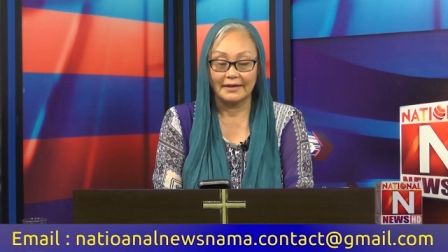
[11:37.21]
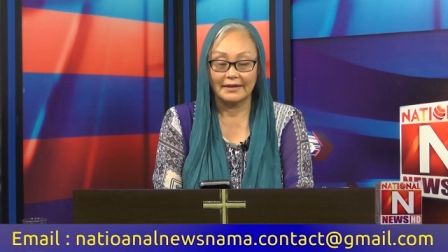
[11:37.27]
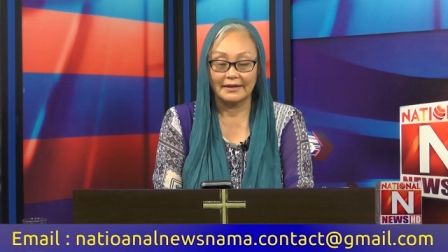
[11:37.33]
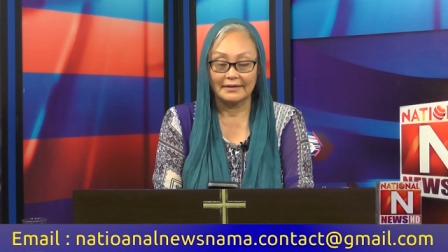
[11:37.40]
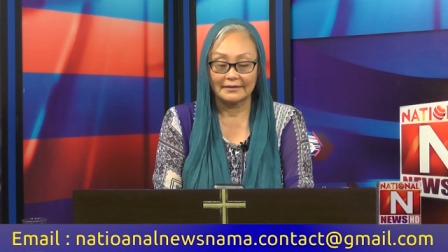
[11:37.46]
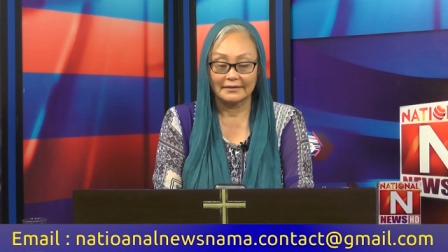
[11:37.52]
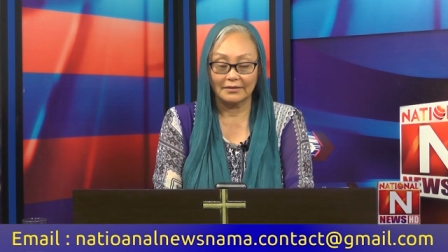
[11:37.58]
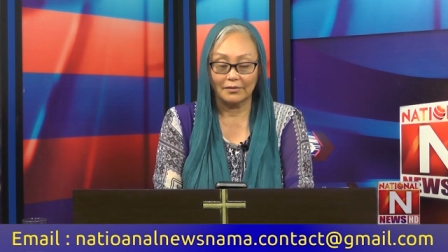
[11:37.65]

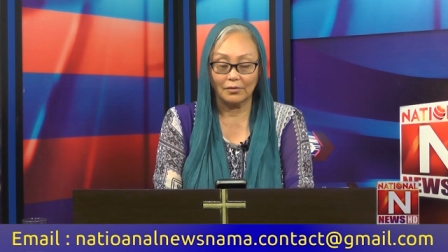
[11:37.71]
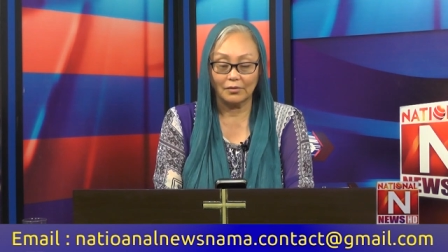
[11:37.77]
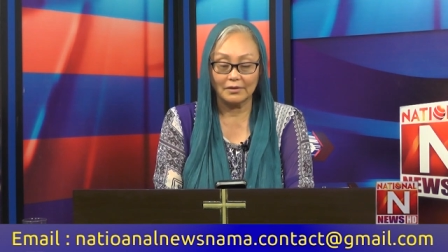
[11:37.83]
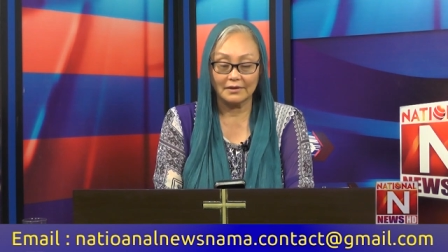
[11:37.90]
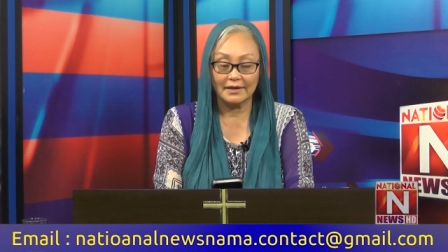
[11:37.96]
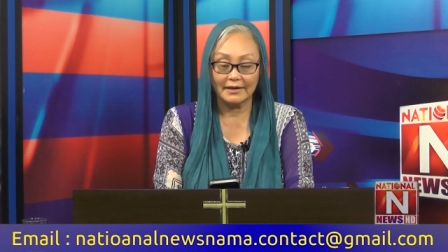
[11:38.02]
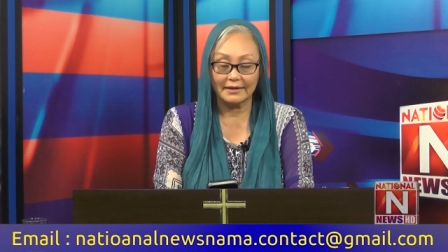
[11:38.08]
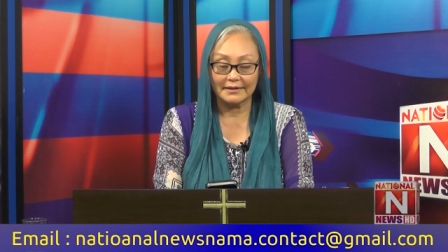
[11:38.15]
and
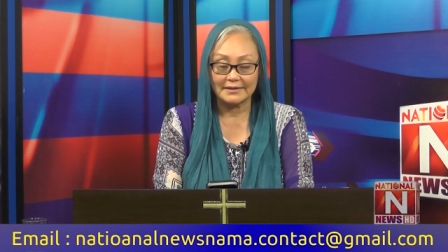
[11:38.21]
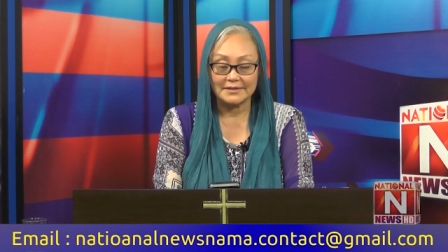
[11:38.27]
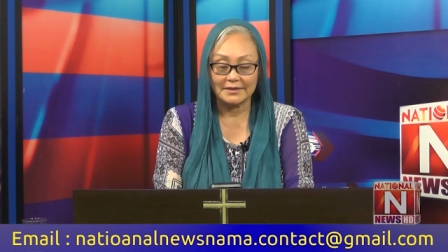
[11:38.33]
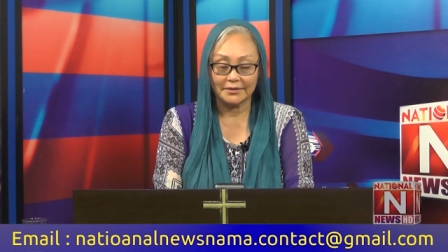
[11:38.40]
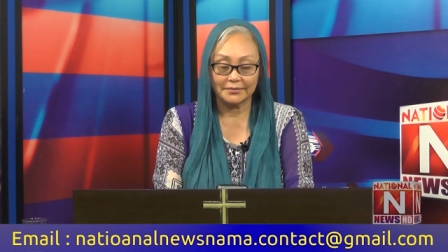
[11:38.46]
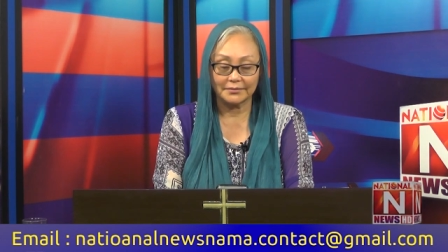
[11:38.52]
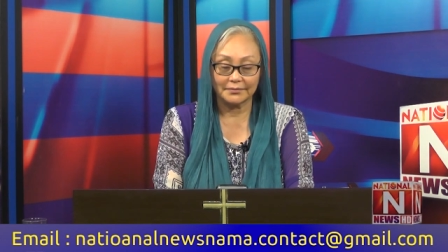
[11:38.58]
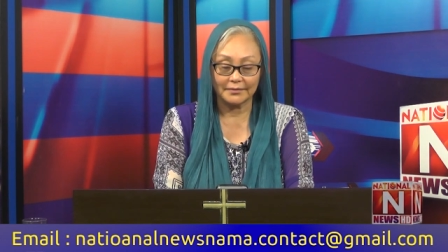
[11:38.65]
all kinds
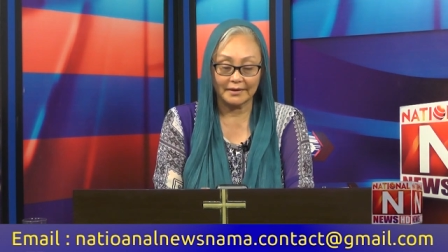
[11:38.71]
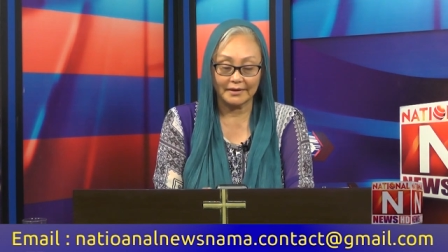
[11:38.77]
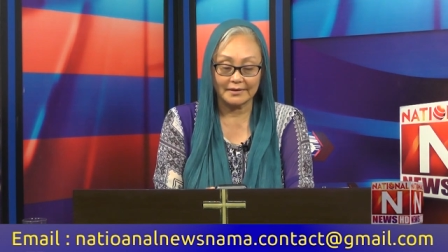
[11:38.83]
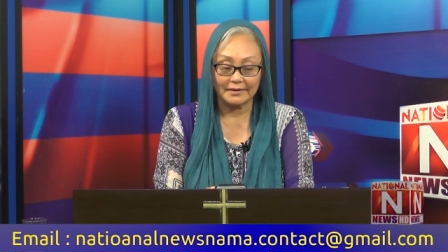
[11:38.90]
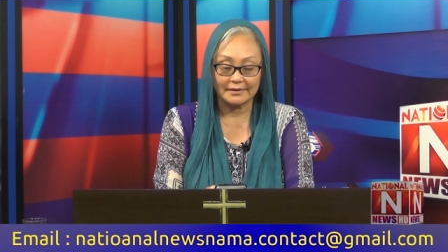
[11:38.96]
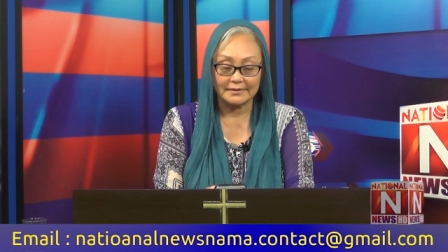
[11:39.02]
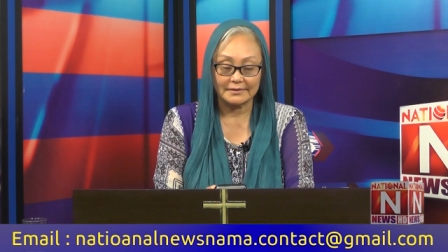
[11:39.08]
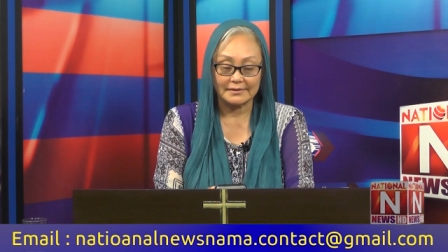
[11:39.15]
of
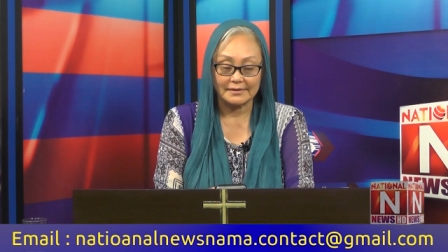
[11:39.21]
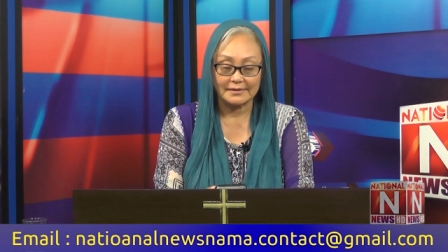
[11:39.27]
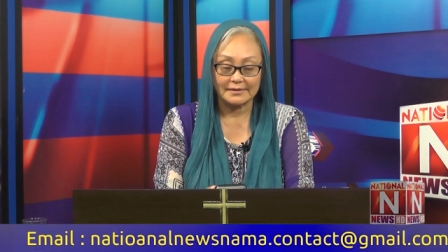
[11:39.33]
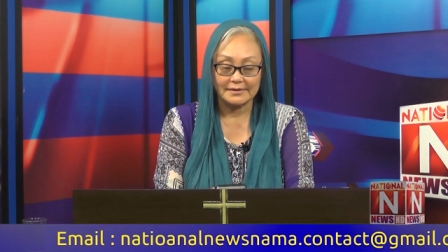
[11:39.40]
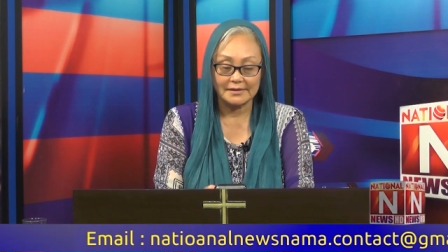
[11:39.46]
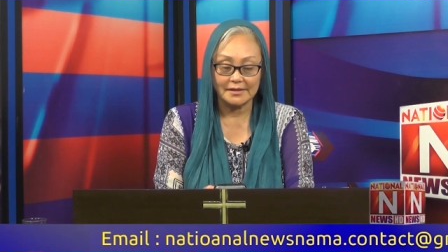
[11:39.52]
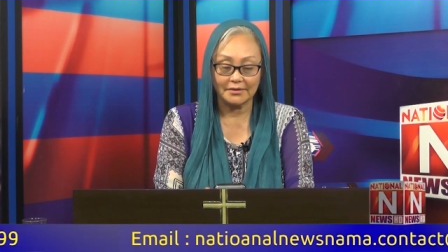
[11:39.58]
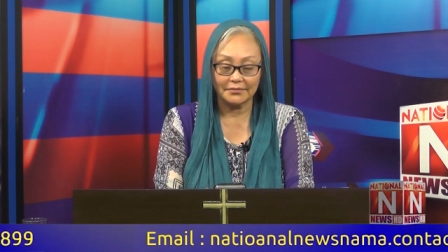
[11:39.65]

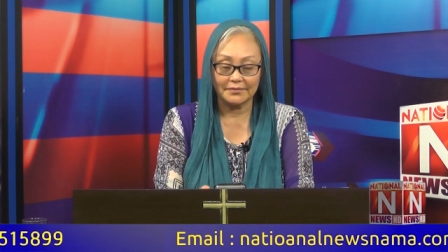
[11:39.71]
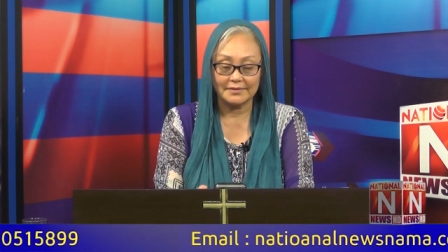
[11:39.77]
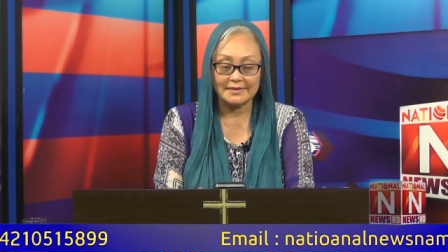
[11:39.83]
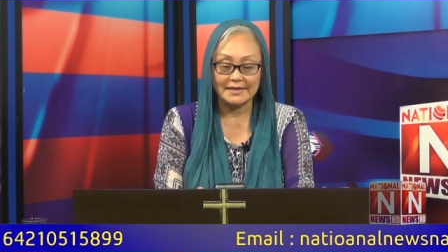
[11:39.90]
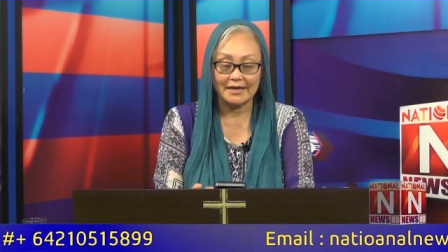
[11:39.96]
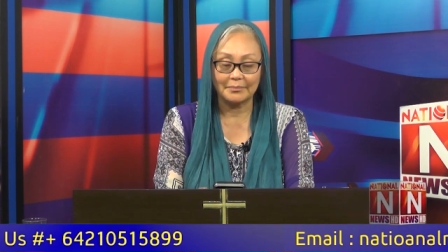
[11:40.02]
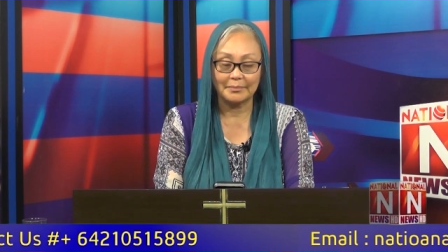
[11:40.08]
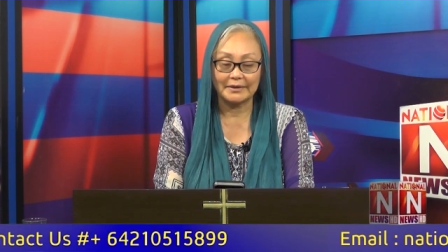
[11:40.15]
stuff
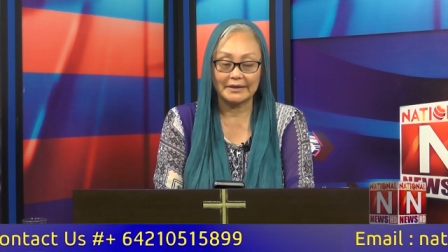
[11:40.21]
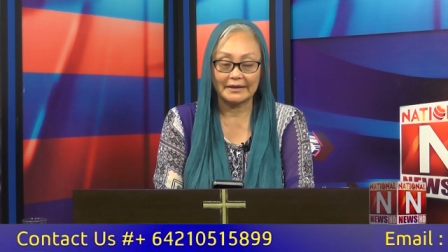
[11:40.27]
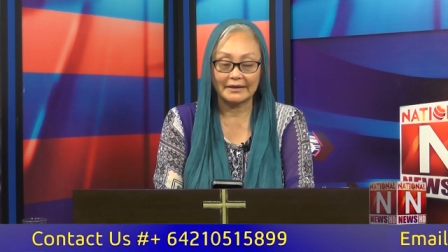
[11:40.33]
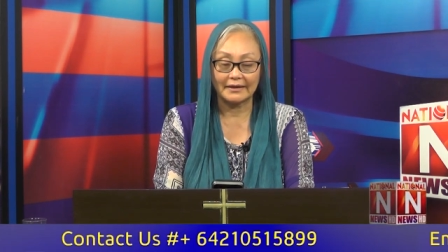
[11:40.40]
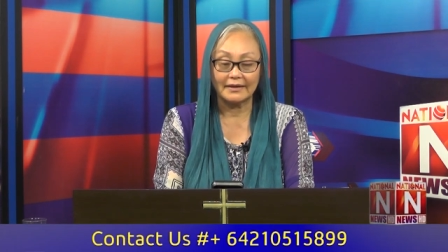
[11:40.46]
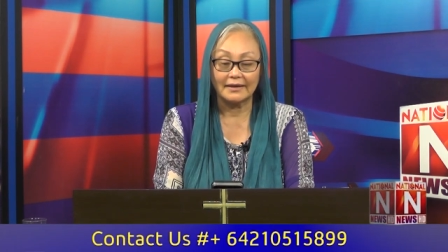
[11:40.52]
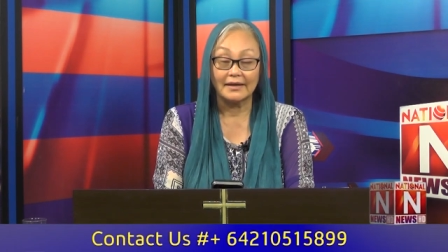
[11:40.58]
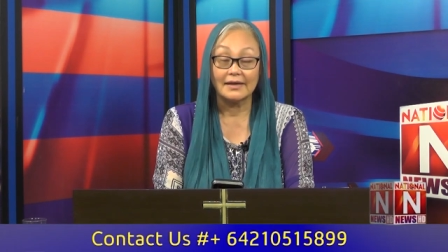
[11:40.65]
is happening.